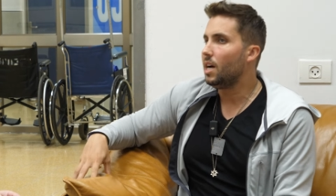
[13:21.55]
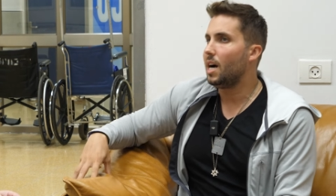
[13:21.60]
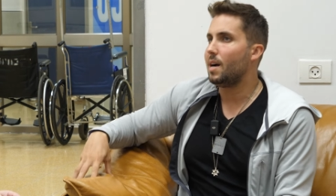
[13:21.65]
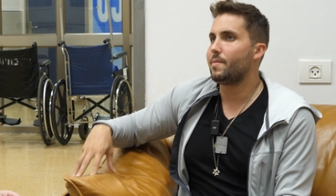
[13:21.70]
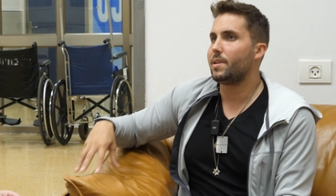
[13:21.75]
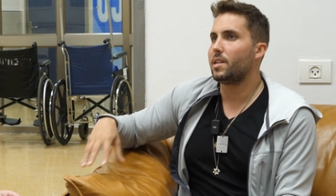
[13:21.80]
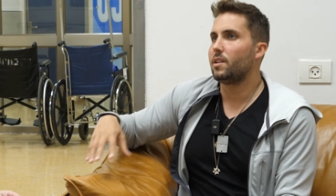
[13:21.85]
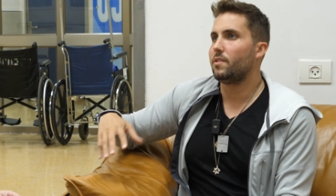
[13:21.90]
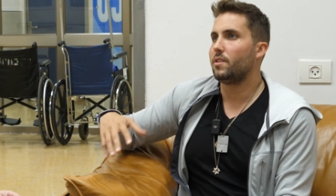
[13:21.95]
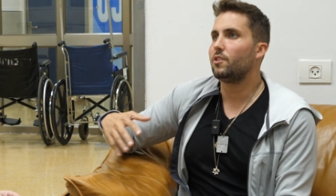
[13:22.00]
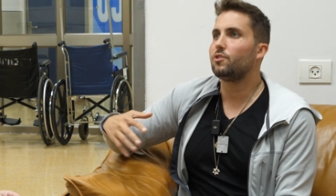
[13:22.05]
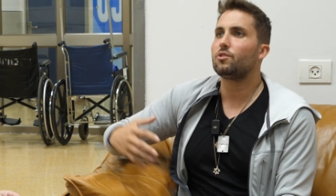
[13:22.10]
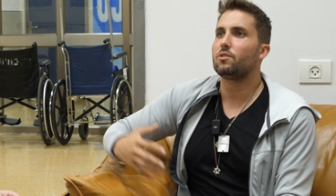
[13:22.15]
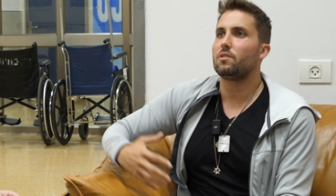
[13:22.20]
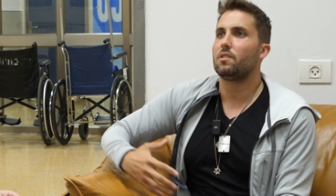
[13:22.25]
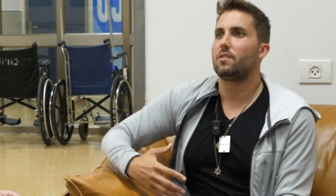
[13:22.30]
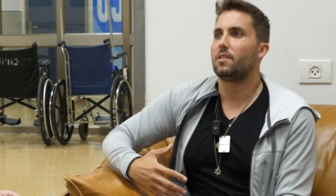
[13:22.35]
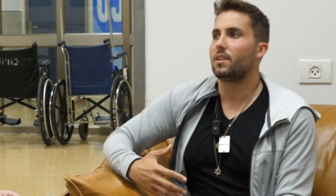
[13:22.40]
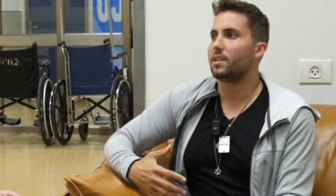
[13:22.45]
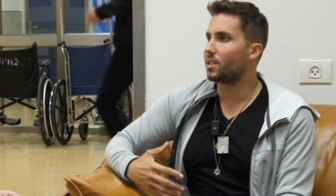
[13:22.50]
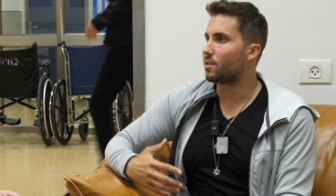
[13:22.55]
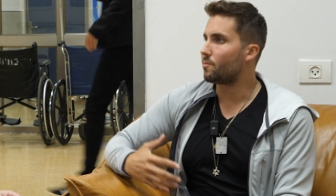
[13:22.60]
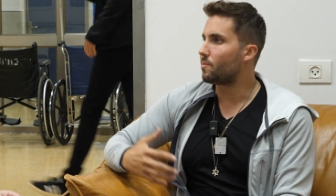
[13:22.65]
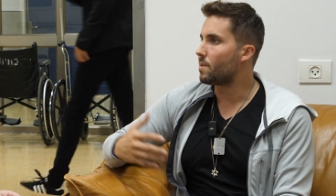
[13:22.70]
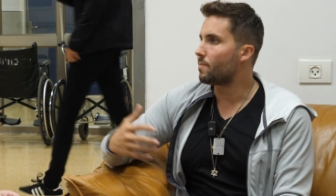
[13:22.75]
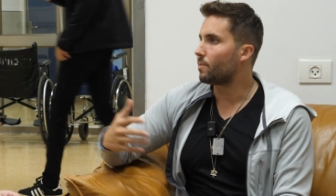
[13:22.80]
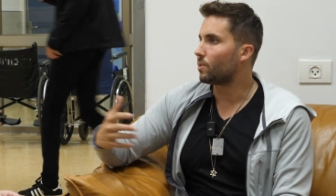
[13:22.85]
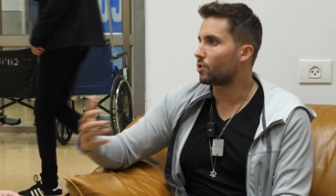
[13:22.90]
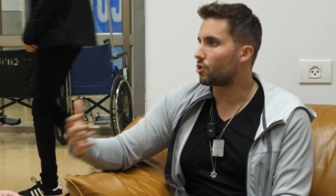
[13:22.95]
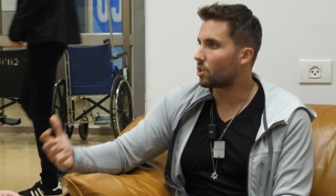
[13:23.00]
I mean, these are the things that
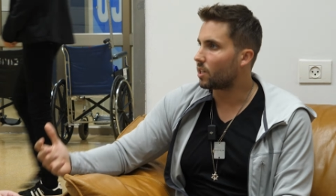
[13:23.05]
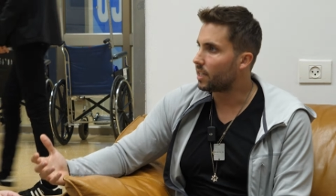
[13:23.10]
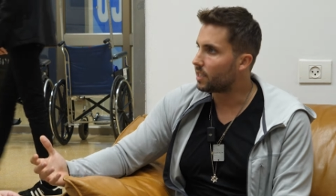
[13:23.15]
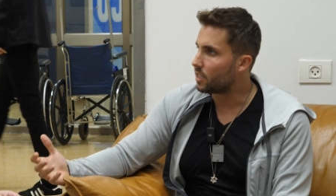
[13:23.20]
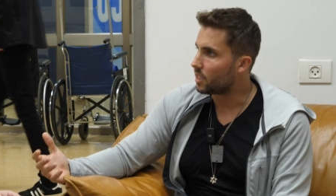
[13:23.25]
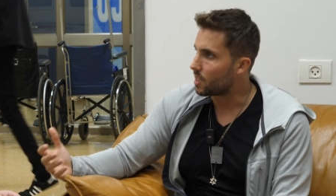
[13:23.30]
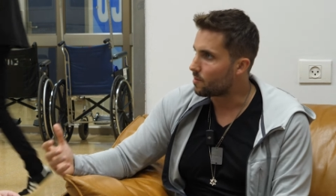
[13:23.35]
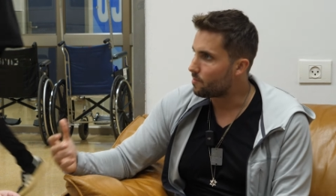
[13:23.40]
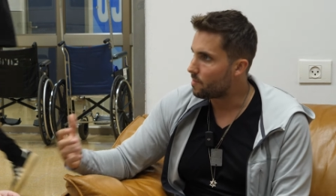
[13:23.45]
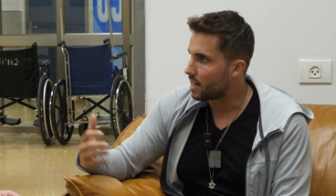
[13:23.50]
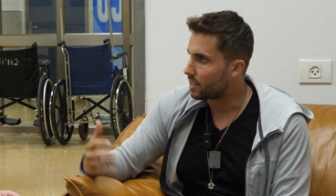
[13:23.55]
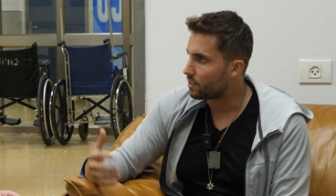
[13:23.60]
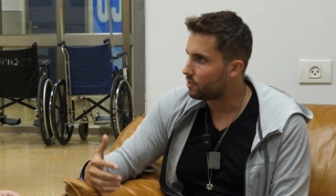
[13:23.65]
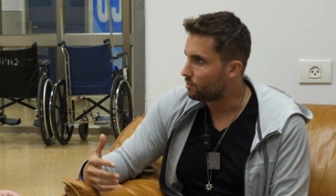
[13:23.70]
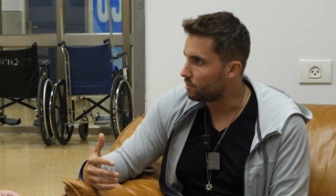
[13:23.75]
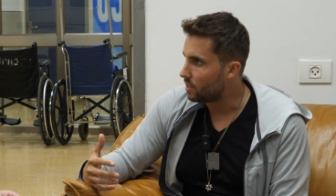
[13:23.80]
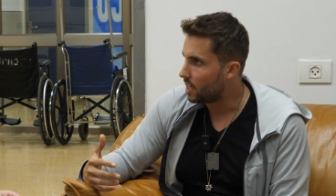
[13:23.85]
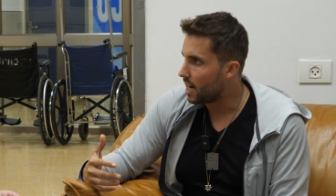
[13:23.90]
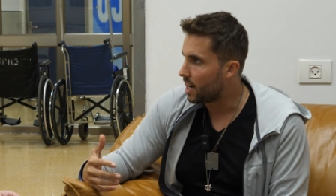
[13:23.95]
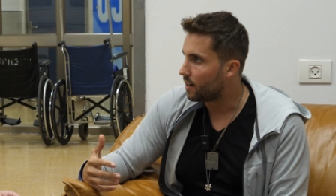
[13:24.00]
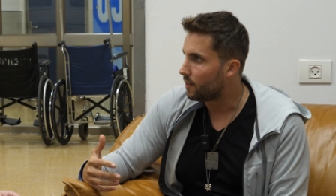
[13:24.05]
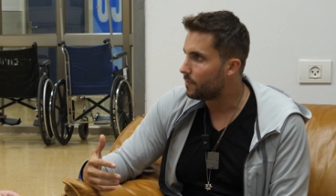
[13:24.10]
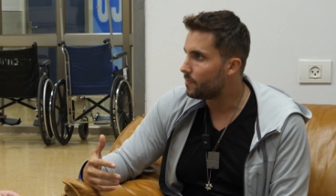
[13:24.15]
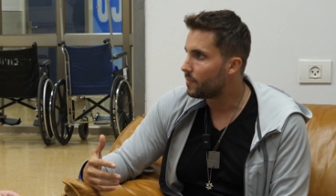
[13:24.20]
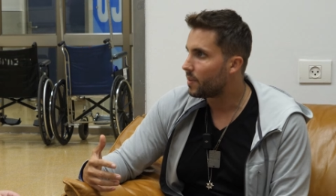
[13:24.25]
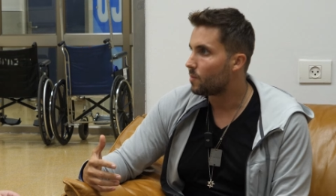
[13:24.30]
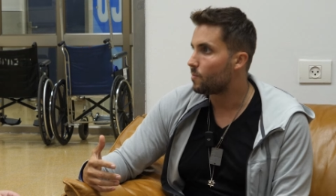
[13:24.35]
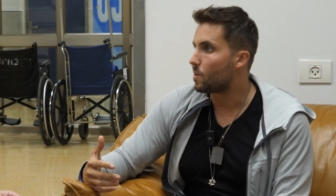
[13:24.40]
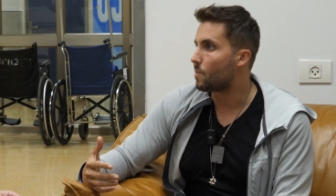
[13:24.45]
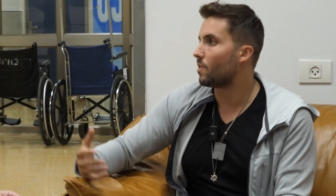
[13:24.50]
people are trying to get back to now.
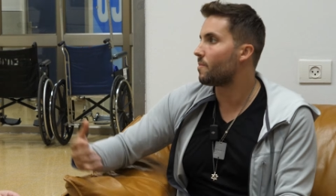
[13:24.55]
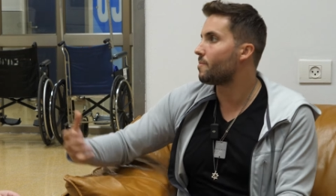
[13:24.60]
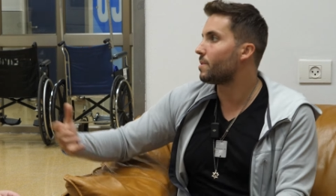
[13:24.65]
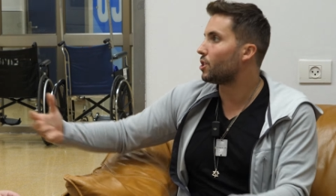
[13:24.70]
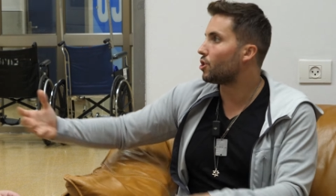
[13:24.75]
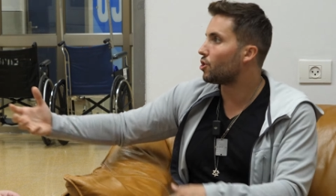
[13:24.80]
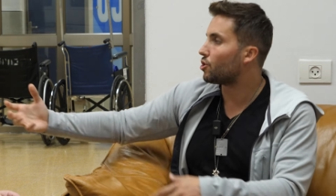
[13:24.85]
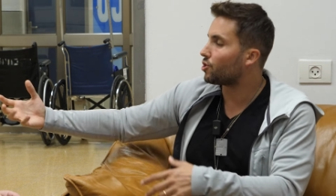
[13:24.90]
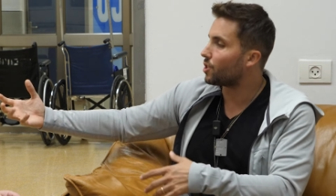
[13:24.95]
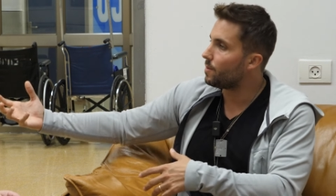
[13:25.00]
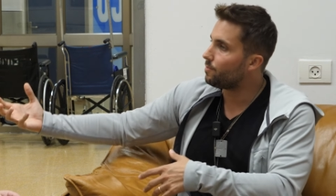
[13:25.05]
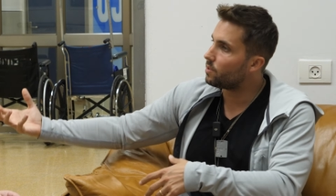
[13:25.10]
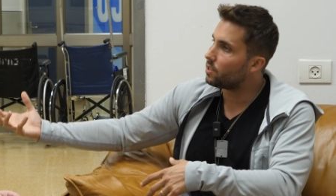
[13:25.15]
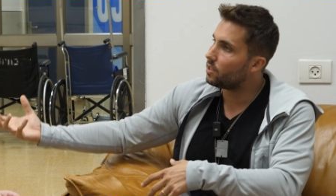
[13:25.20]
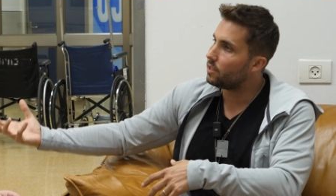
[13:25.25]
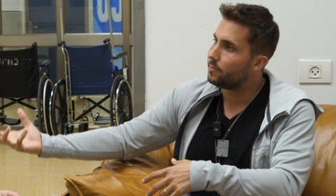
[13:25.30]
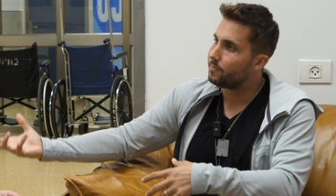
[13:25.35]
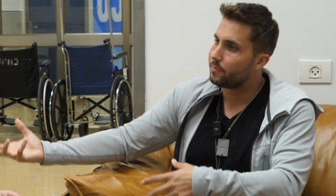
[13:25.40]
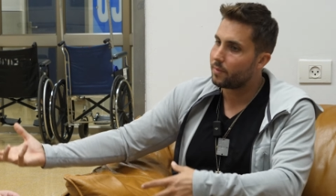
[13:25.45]
People have been stripped